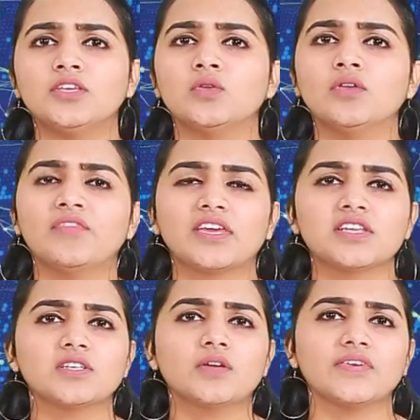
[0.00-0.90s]

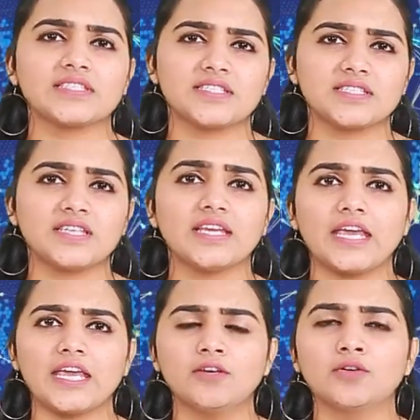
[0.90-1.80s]
unification of existing
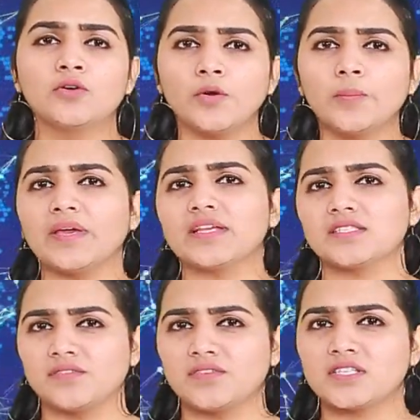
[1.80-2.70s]
8 Group A
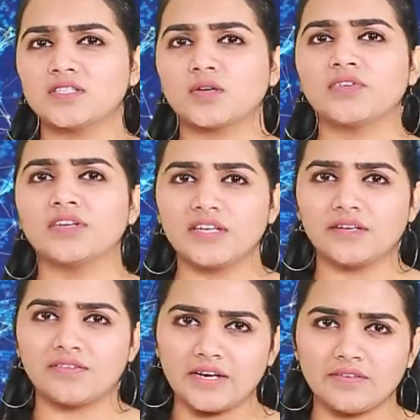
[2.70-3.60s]
services of
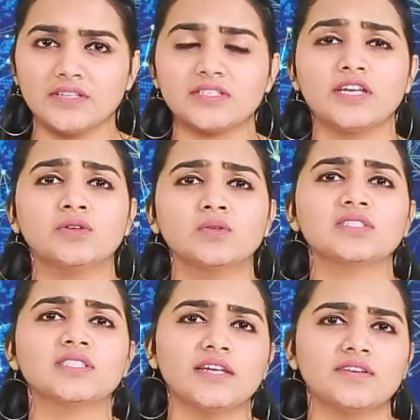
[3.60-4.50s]
Indian Railways into
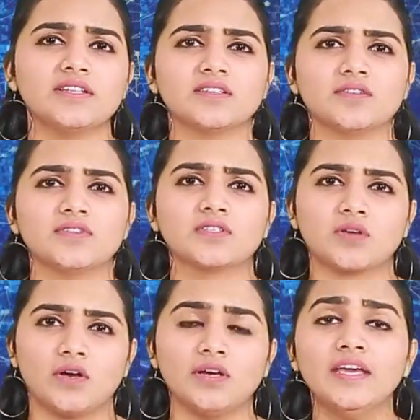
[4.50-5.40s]
central service
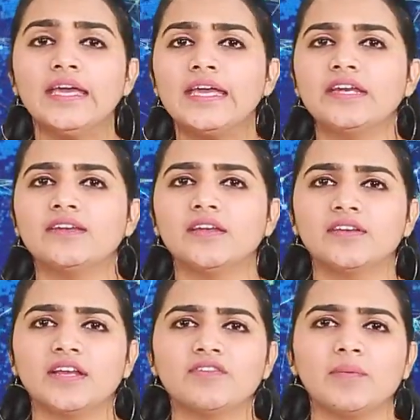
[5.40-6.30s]
called Indian
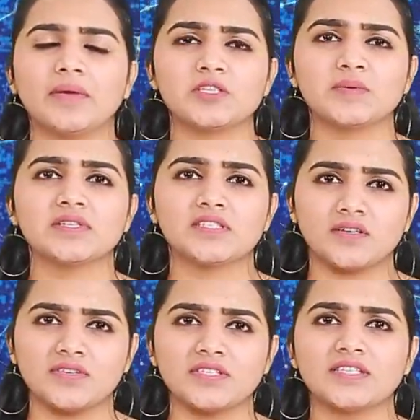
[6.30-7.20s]
Railway Management
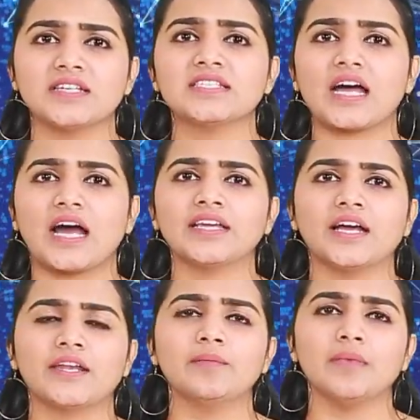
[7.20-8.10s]
Service that is
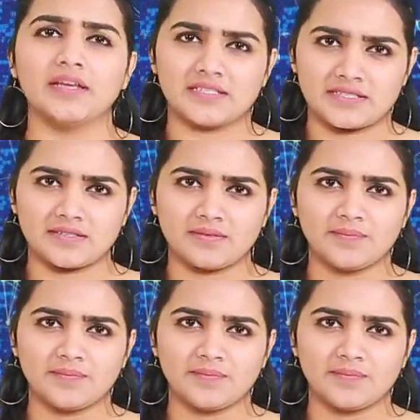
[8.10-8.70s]
IRMS.